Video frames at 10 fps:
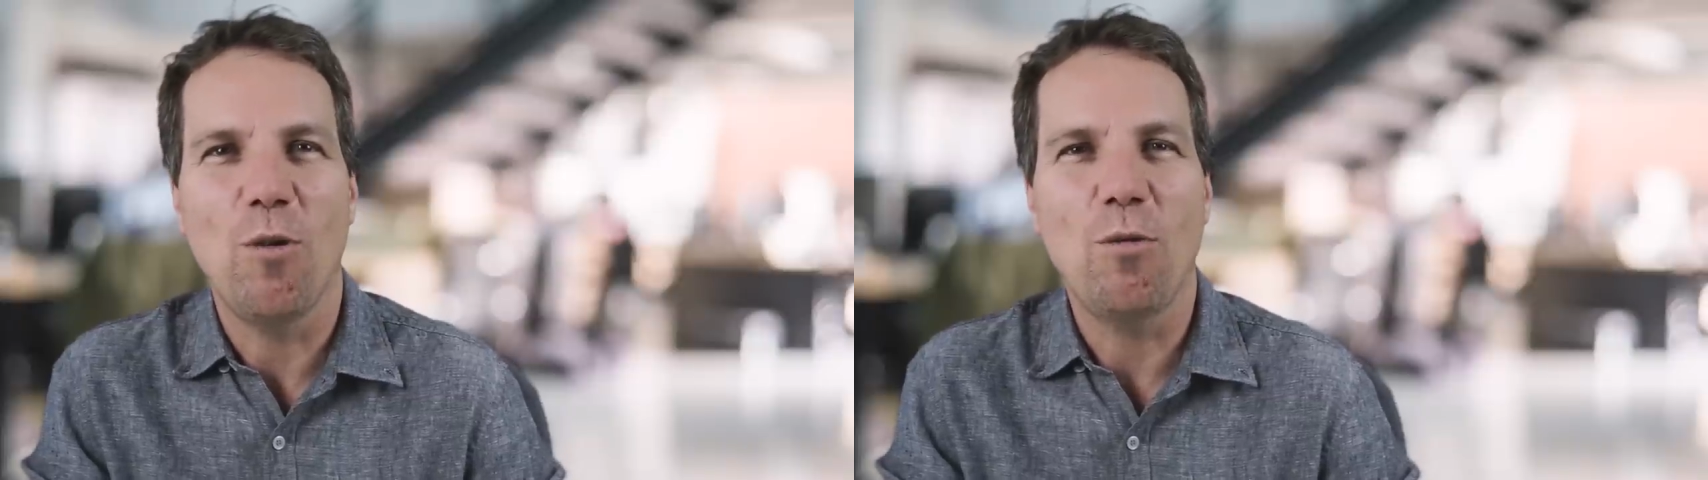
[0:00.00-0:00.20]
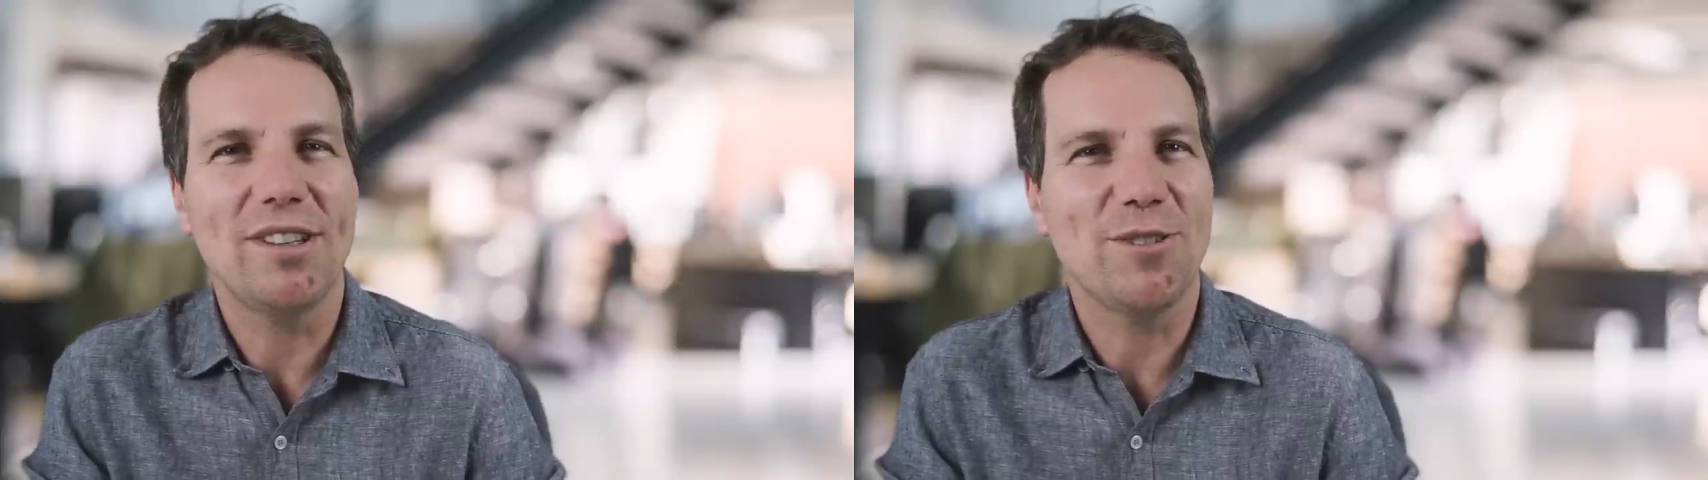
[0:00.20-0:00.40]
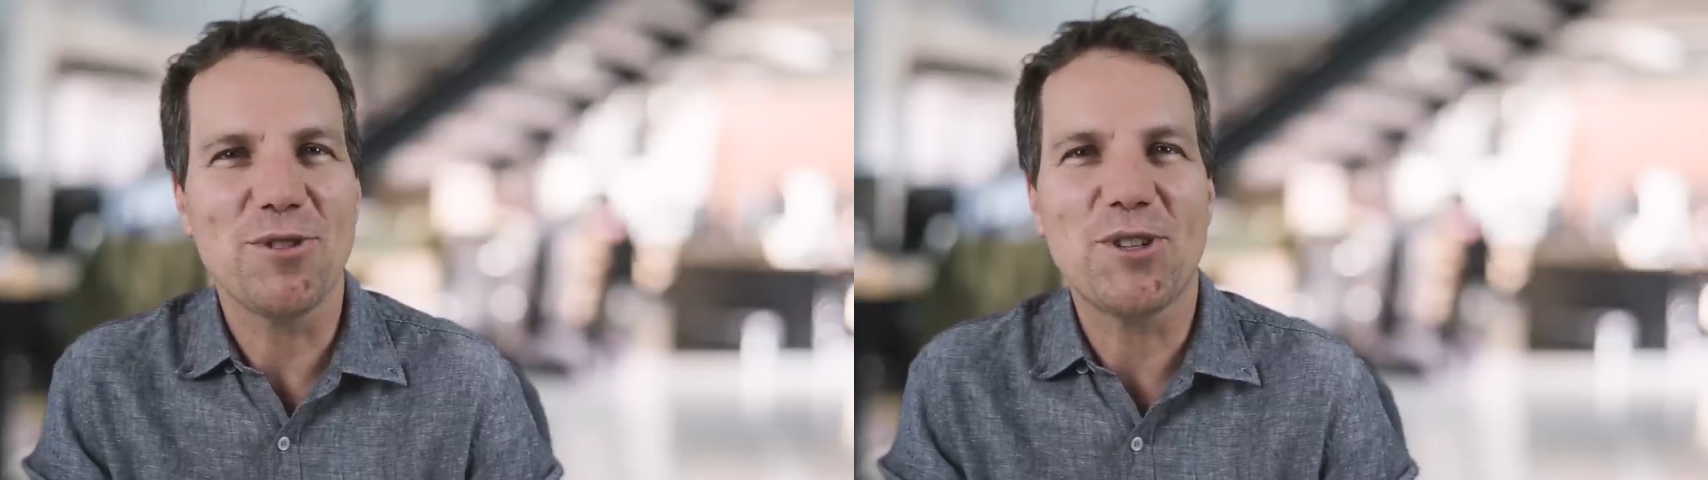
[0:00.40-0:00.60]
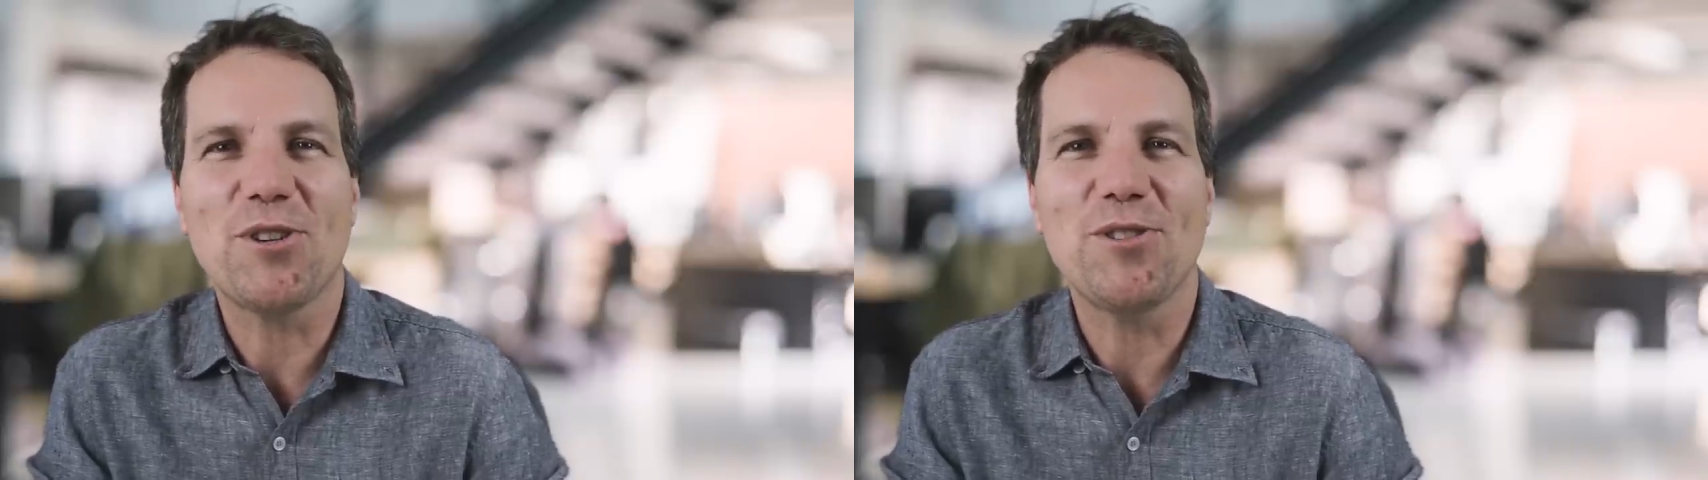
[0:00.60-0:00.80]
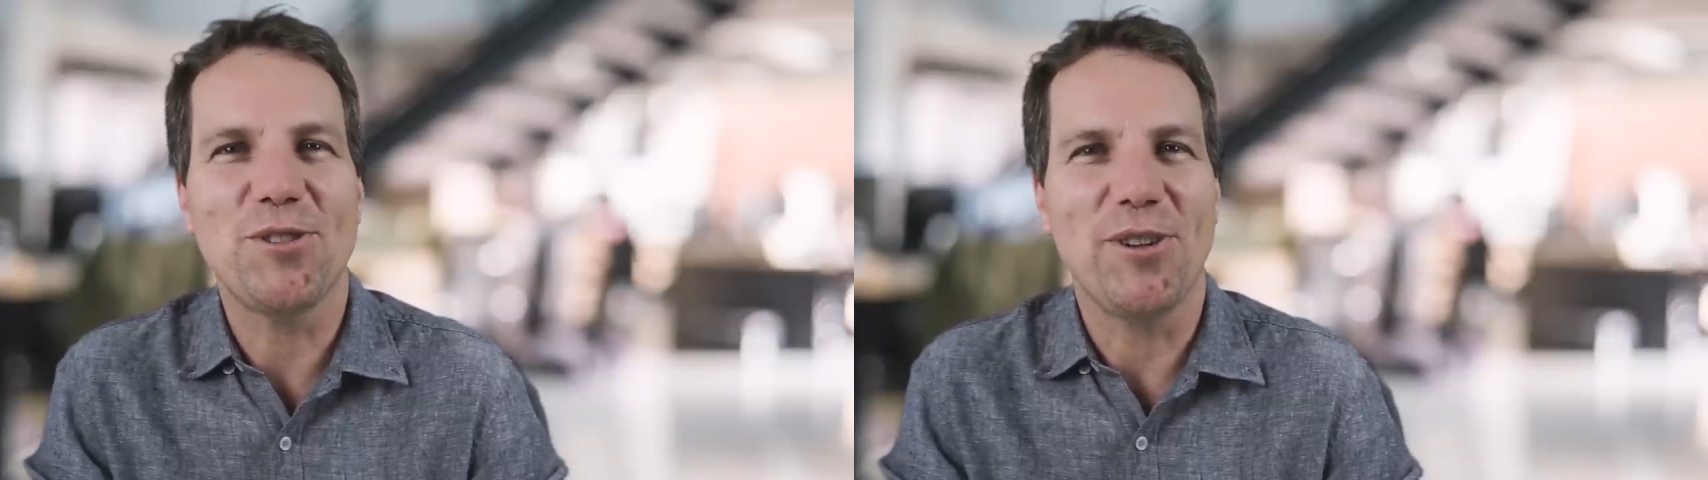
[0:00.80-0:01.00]
What
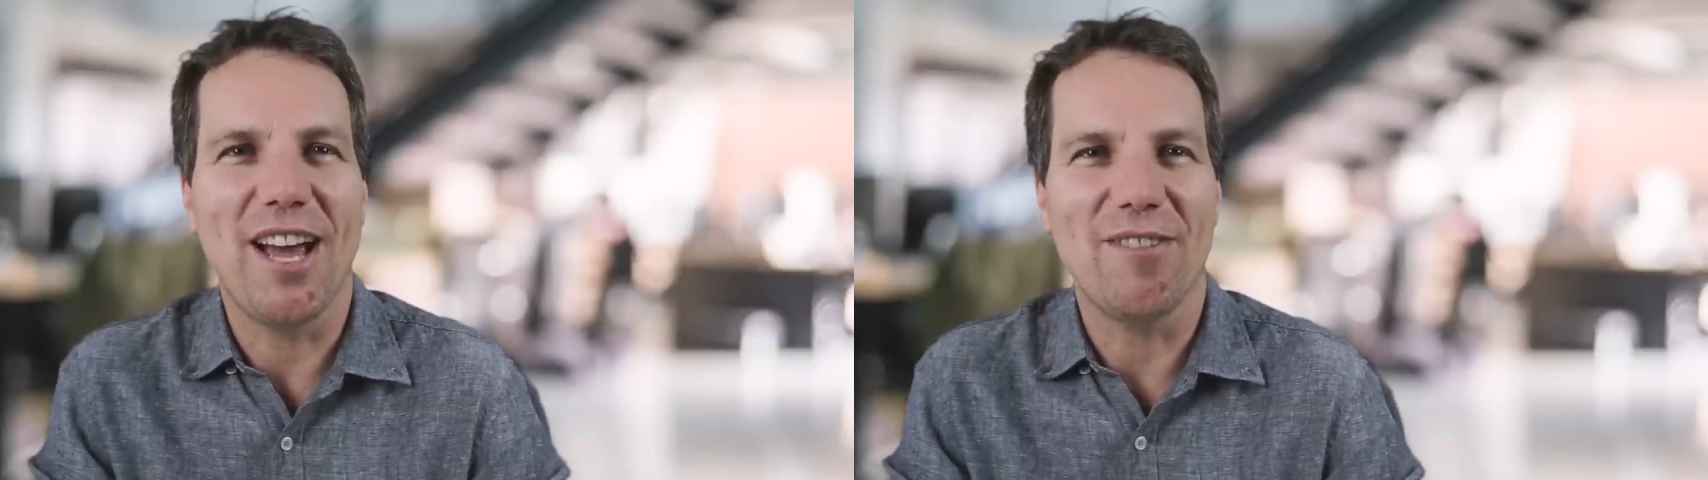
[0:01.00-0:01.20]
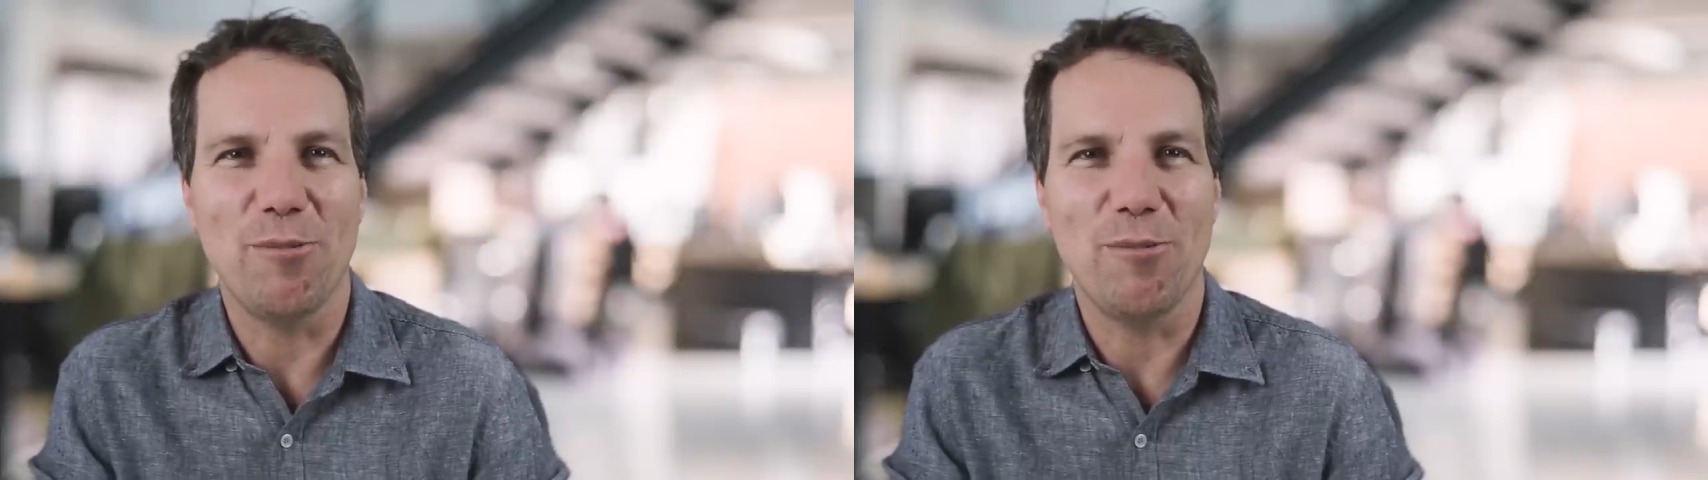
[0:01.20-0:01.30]
concerns do you have